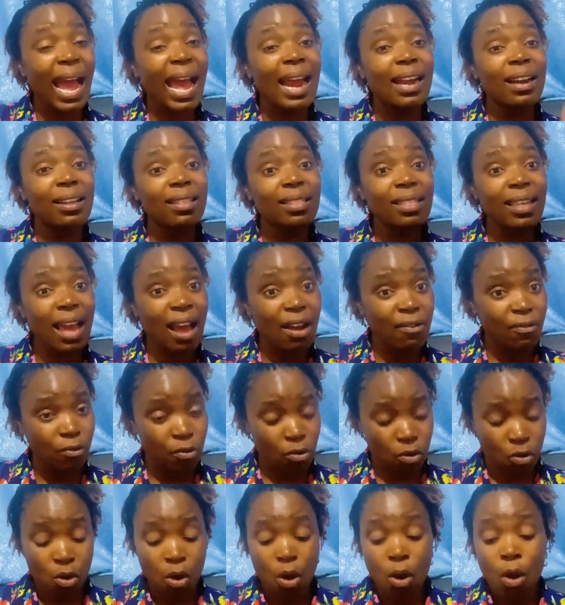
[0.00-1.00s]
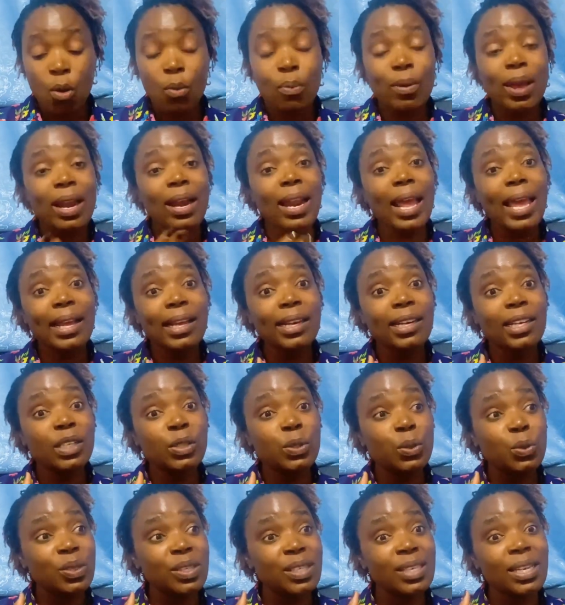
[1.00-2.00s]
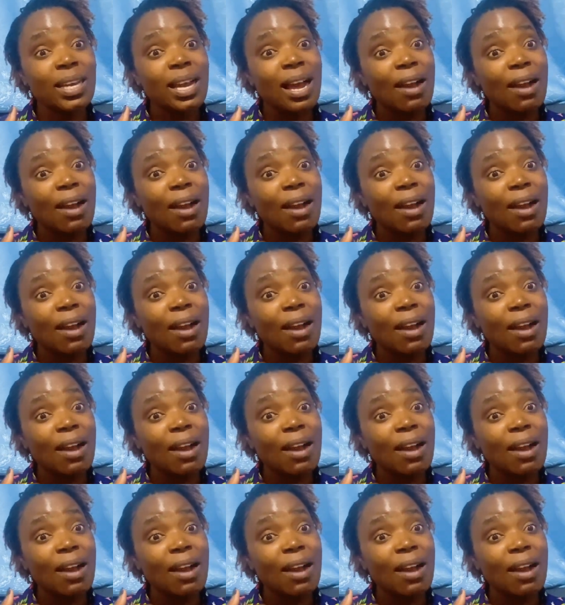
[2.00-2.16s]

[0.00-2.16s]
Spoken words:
And therefore, we are likely to see